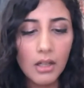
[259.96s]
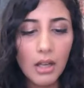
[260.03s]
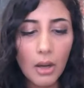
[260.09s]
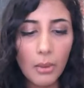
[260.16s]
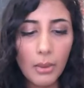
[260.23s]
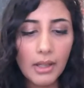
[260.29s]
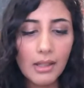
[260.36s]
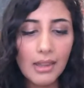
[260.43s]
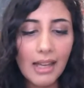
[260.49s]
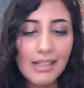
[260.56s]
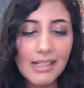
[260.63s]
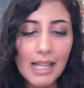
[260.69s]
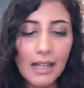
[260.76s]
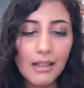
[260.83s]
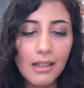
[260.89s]
knowing
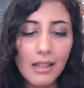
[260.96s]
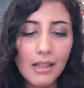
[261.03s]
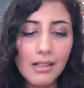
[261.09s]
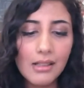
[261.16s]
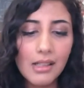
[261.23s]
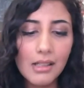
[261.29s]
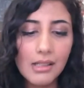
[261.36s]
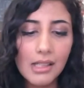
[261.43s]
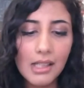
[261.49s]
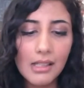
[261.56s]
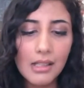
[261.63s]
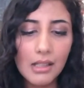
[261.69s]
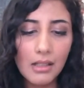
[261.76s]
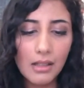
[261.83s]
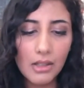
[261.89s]
that dead things
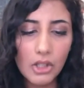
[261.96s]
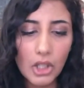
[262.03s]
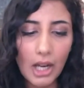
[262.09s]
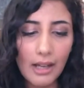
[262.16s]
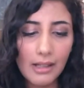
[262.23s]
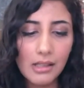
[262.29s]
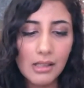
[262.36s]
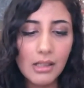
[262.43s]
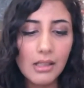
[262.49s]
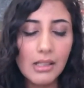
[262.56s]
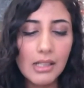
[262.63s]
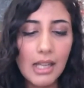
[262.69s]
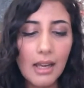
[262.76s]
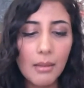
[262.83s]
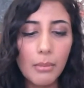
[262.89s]
sit in the chest,
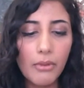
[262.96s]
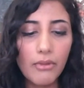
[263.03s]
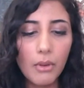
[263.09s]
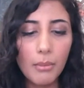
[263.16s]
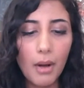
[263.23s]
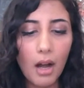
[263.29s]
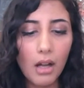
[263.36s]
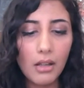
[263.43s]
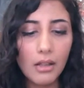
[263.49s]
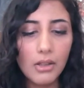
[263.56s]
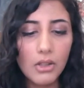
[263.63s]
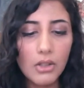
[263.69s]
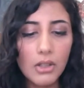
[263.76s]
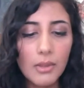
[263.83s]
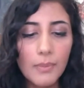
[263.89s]
damp from
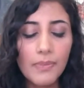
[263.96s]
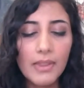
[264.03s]
polish,